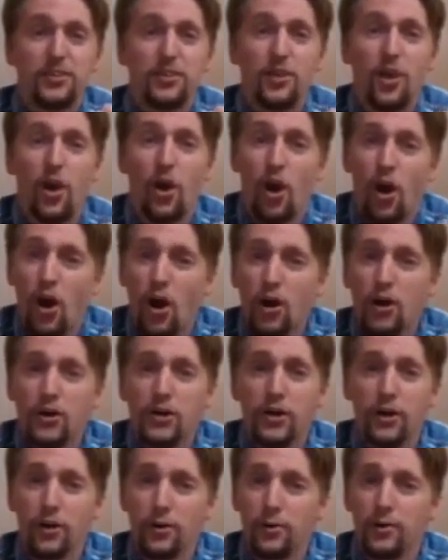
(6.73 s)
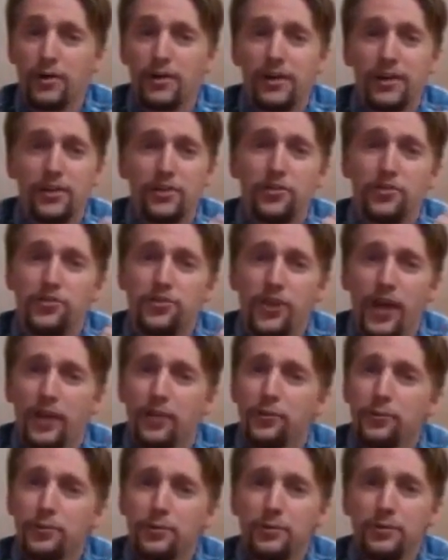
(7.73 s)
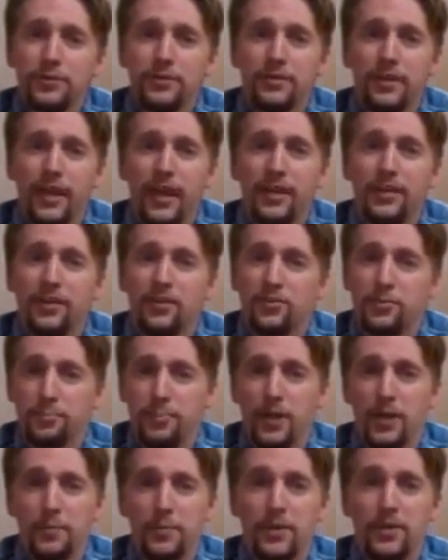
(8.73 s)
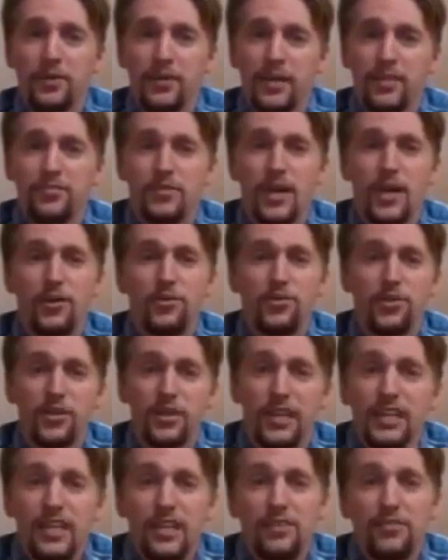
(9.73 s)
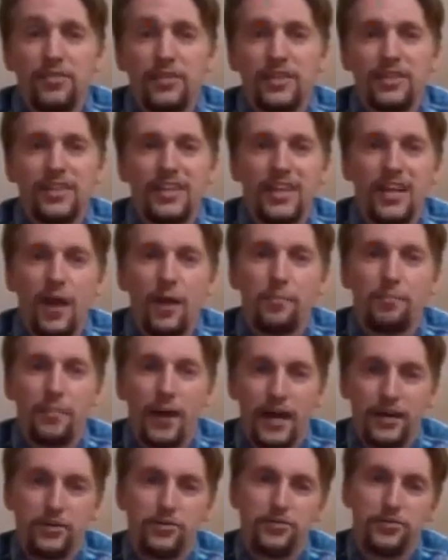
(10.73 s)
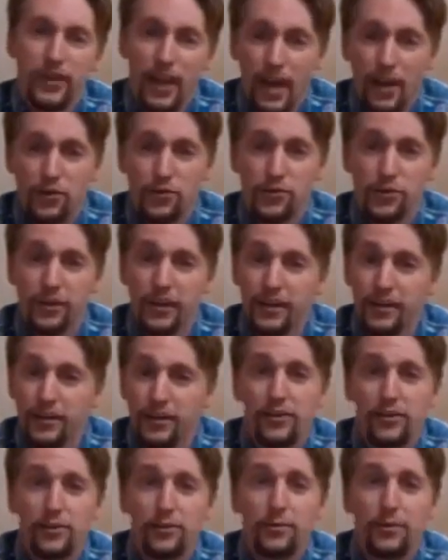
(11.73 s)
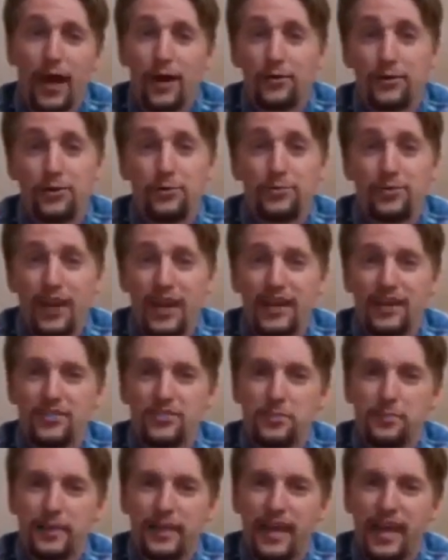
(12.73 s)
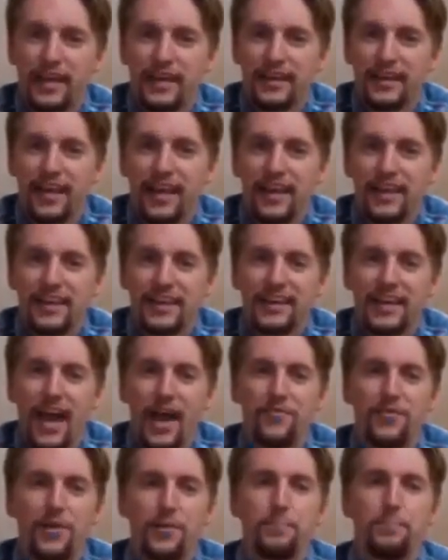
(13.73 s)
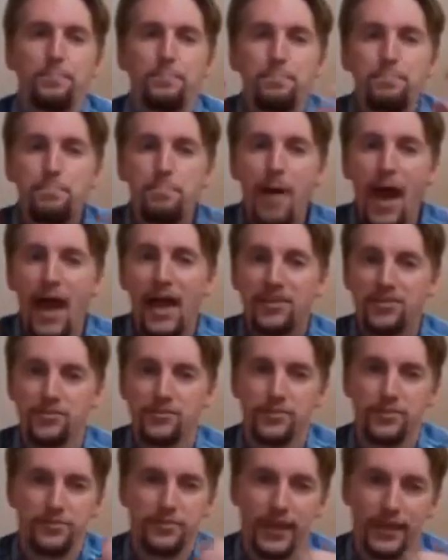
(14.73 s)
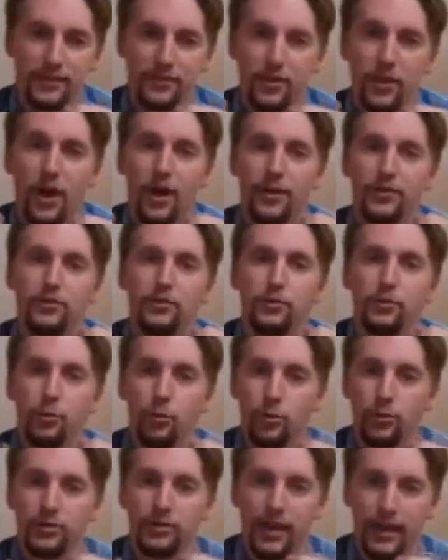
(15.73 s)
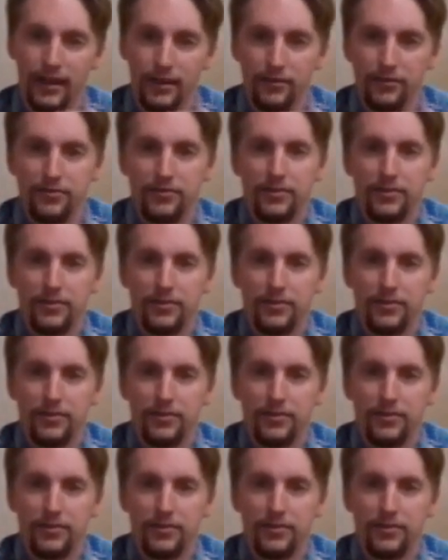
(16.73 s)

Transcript: cargo, general and experimental aviation, even manufacturing. The route you take as a mechanic can have a massive effect on your life.